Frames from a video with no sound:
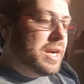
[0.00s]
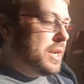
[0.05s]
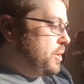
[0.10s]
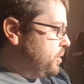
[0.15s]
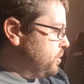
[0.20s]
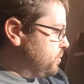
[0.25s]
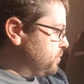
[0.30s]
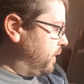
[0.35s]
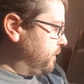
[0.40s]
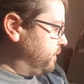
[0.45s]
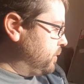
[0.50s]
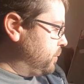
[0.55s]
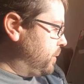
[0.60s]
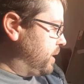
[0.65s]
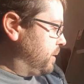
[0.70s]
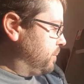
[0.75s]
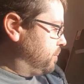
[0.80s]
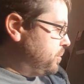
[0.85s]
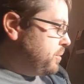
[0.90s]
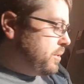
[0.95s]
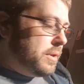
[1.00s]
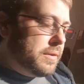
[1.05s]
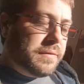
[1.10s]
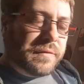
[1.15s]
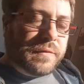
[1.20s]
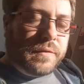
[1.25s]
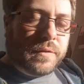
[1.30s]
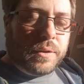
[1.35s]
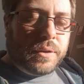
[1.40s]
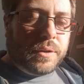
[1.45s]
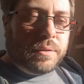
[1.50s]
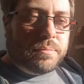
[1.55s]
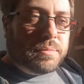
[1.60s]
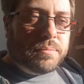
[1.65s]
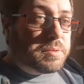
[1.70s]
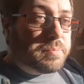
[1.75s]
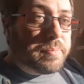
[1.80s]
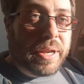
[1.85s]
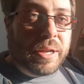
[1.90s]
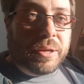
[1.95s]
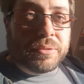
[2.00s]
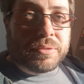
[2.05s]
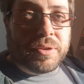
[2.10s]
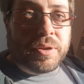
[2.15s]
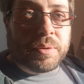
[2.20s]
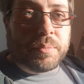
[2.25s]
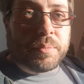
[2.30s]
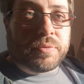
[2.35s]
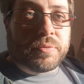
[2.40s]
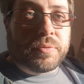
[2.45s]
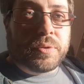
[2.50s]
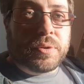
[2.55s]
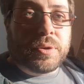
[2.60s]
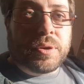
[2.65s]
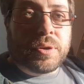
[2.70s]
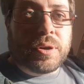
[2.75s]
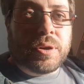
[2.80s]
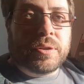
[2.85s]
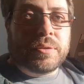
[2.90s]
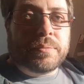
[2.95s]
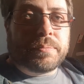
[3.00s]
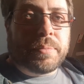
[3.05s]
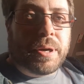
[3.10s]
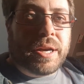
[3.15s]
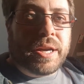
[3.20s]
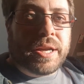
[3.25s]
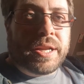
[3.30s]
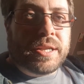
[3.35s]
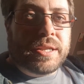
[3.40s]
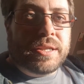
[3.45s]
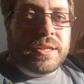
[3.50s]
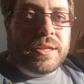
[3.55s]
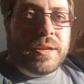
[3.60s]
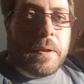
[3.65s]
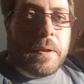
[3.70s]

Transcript: I know roughly where to put it for the speed I was going before on pine.